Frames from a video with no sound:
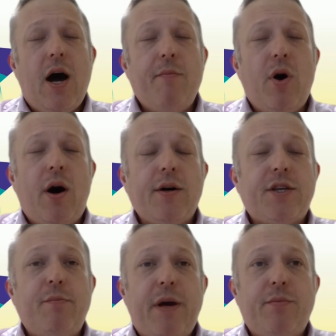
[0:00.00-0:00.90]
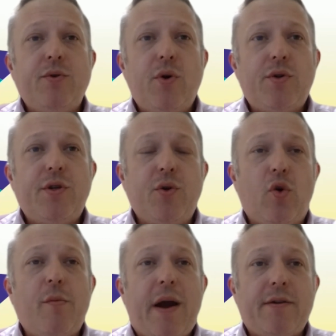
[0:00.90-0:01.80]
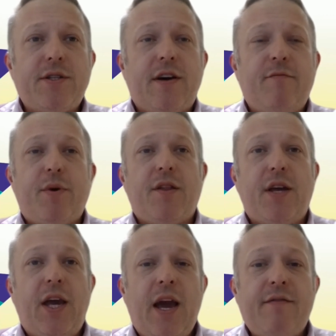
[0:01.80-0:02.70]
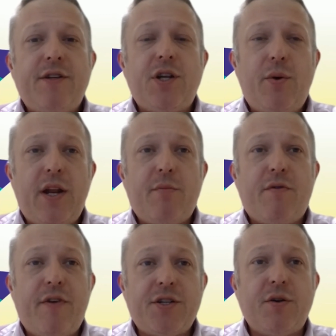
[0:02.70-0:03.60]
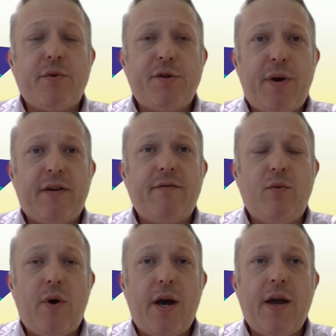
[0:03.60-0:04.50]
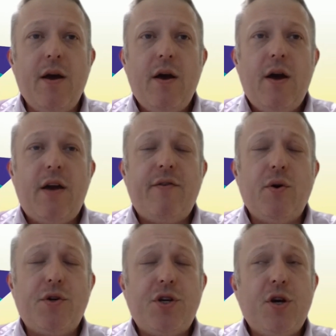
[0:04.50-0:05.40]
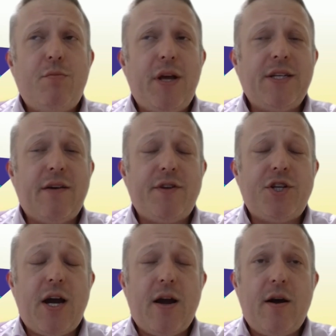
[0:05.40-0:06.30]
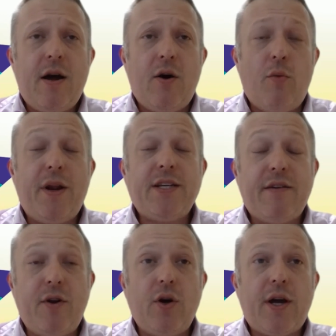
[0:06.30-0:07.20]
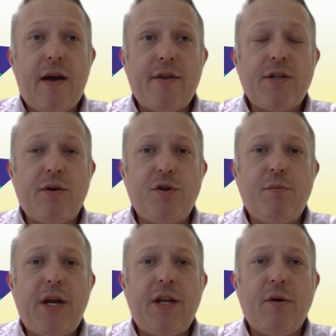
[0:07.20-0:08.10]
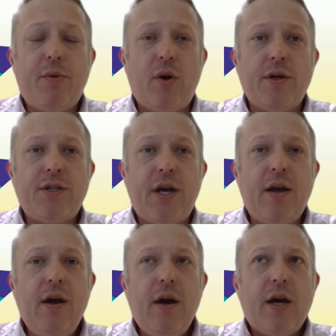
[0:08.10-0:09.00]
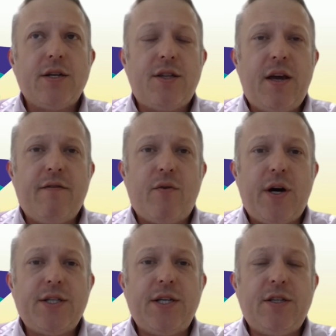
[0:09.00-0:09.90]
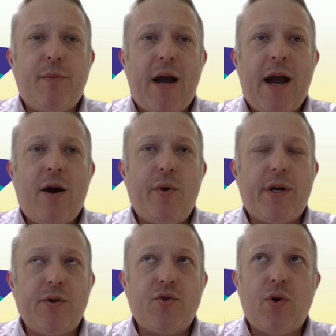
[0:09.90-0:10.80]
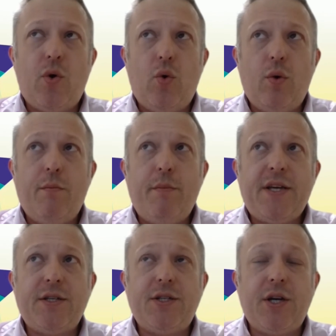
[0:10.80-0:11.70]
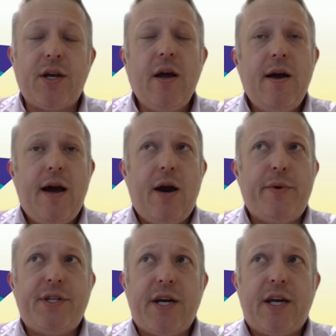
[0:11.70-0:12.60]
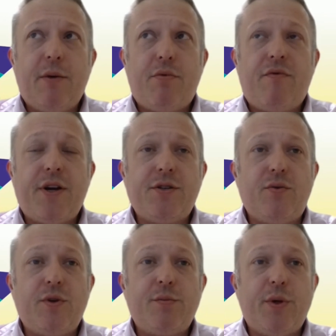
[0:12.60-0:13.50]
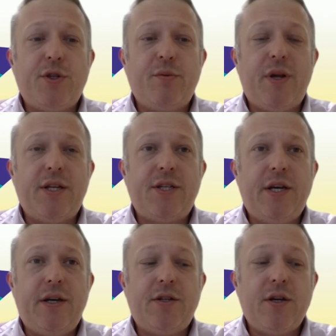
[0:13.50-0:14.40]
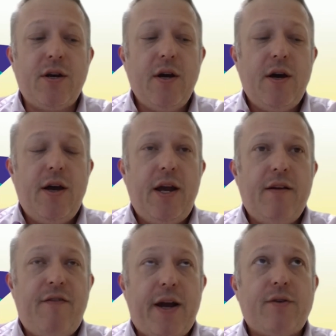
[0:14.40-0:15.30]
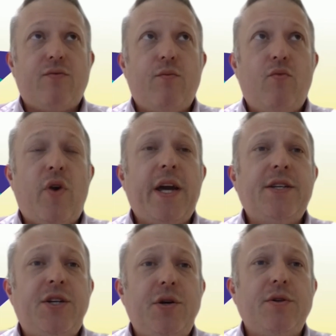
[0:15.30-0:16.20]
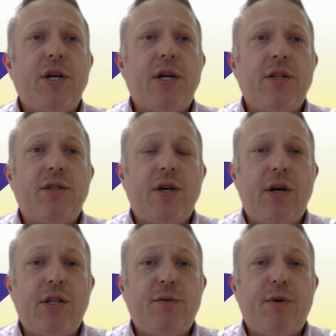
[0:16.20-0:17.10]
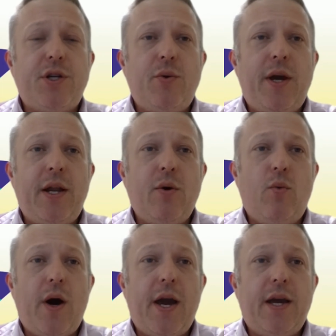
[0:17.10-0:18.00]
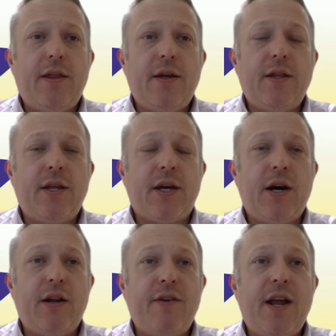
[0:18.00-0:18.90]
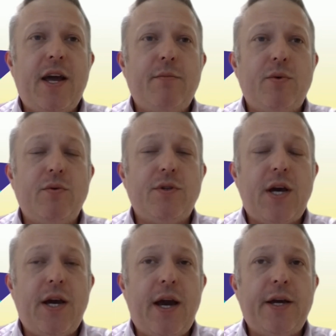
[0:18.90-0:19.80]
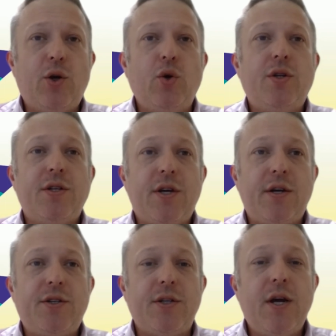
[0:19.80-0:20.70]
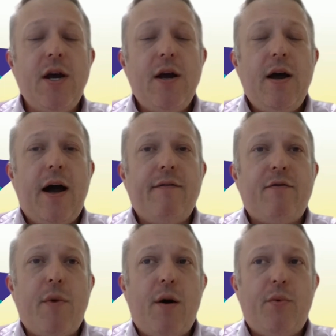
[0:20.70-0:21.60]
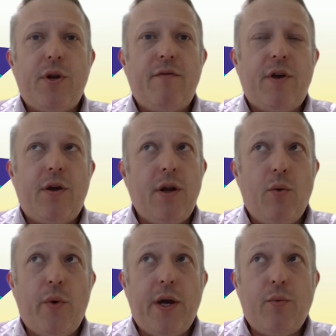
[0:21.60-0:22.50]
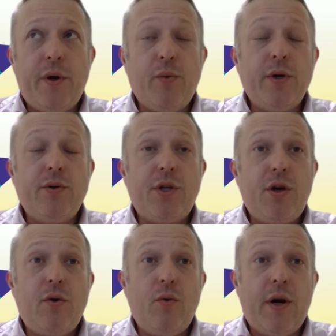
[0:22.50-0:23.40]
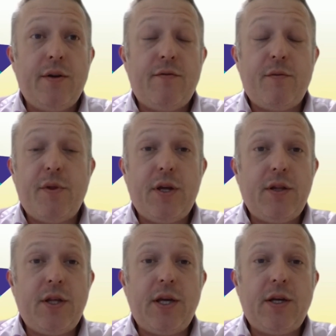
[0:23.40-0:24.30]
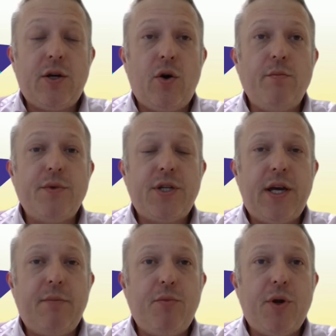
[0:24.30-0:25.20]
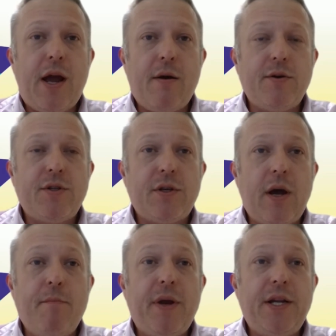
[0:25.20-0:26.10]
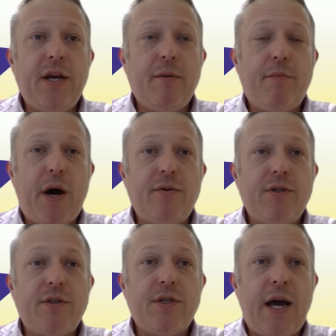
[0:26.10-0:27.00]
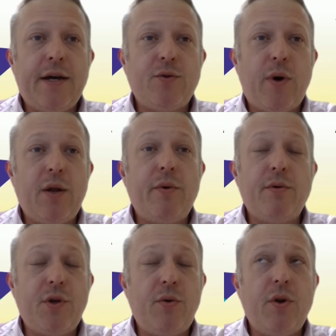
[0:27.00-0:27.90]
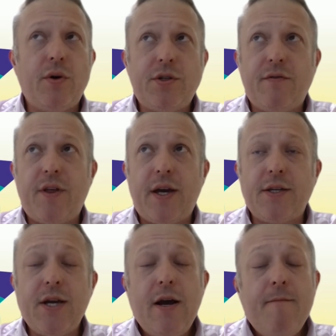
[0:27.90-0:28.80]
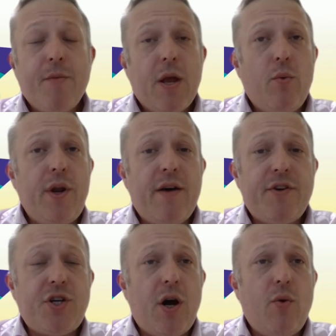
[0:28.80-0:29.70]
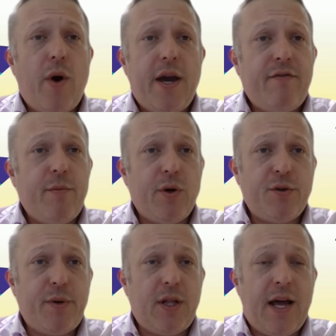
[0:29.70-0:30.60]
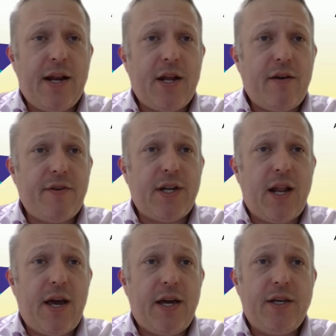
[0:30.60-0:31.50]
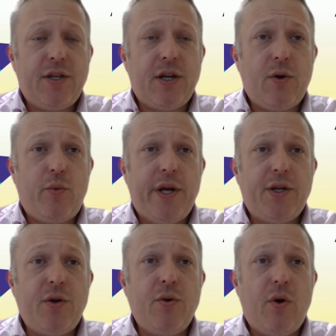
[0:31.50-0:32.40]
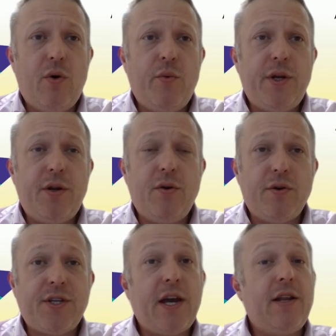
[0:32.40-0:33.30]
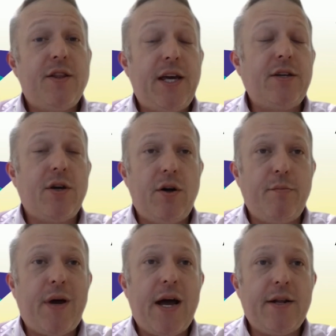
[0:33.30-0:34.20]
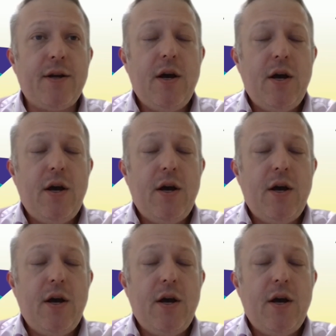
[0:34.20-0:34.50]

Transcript: I'm not asking people not to talk about stuff, but I think you have to do it in a professional, respectful way. If you're not sure, please have a chat, or please have a look at the social media policy. But I think for us, it's about how we control messaging, how we take a professional responsibility to, in effect, raise issues and concerns, but do it in a way that kind of enables a good discussion. And from our point of view, you know, we will do, and from the comms team, put out media posts as well. We'll do lots of things. We never shy away from hospital handover delays. You know, we do not say things aren't bad.